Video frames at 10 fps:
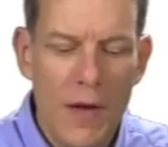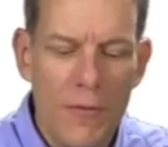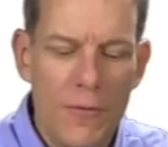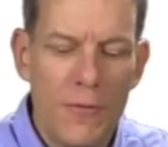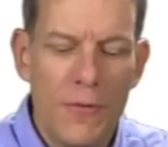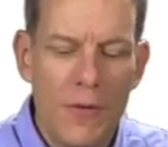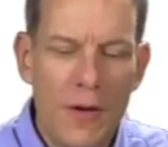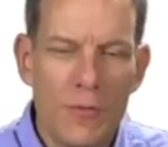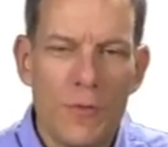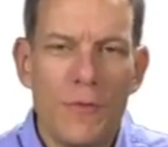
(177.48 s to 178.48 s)
F
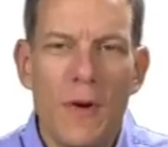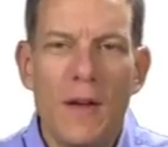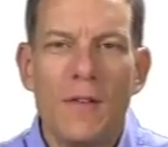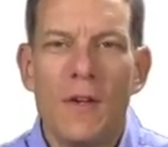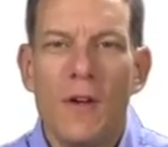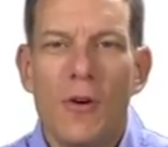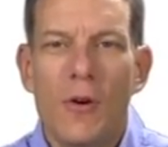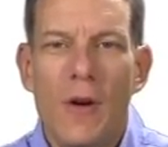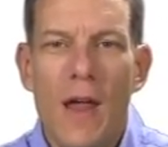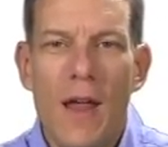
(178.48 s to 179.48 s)
stands for fight
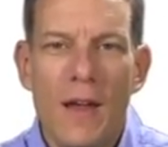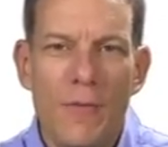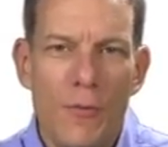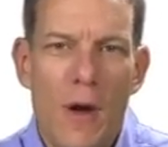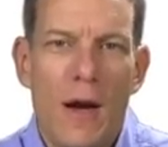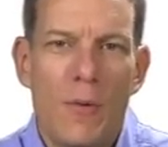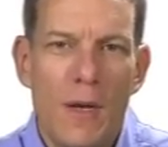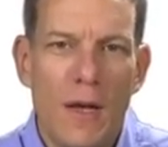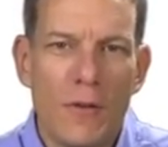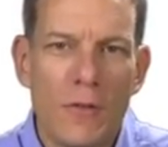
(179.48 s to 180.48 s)
or A for
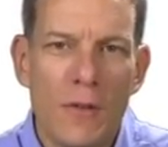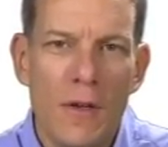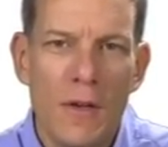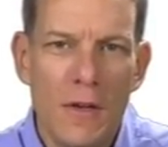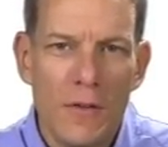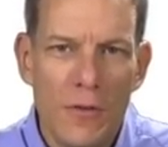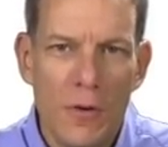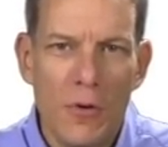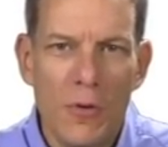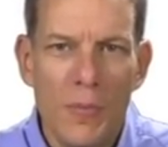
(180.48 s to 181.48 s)
acquiesce.
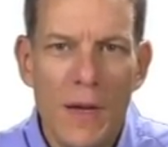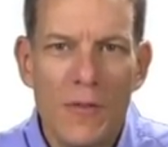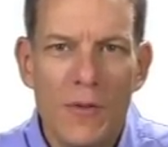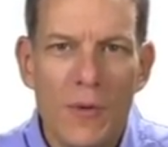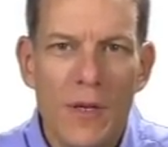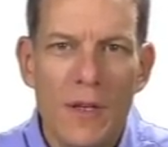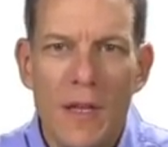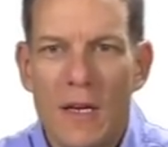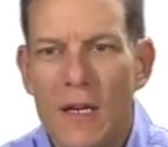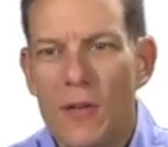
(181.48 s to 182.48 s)
So basically,
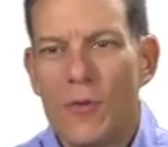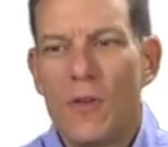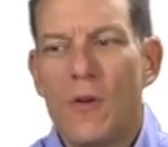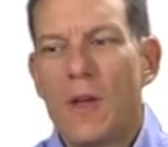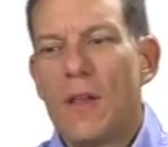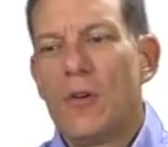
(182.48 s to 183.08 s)
they can either say, okay,